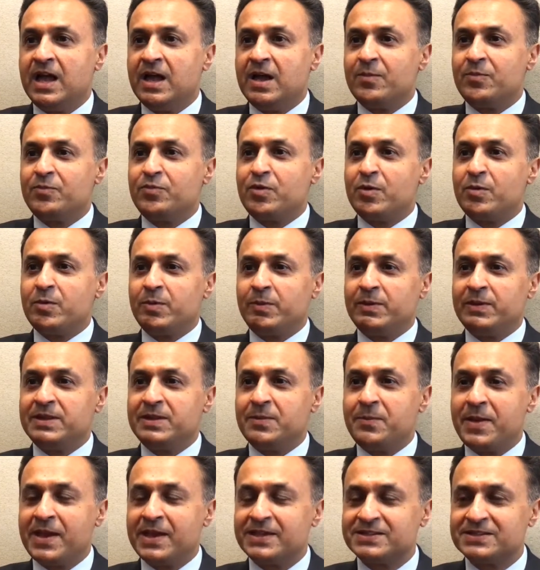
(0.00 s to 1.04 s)
Probably the
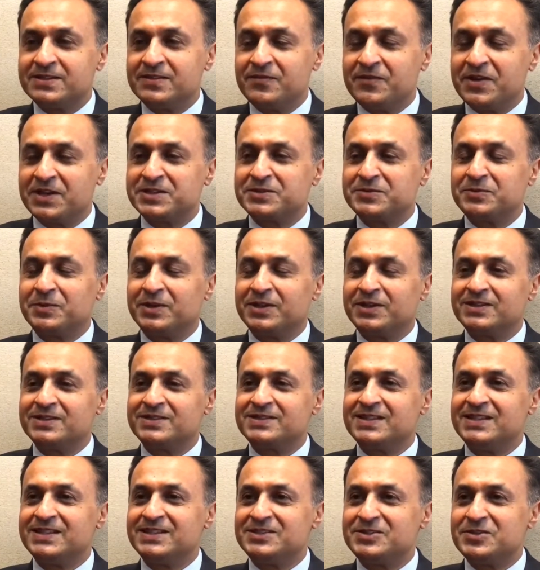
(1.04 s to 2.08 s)
best investment
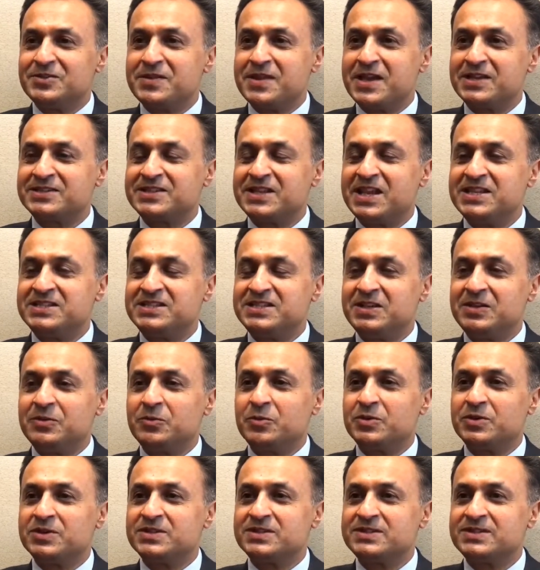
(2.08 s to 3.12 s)
in 2018
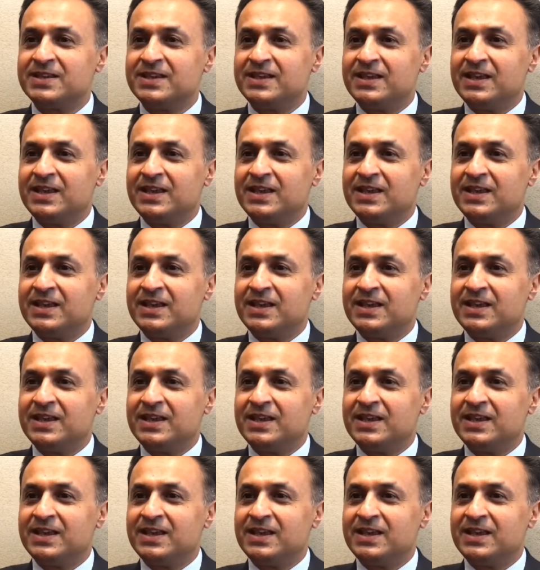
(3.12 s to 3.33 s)
was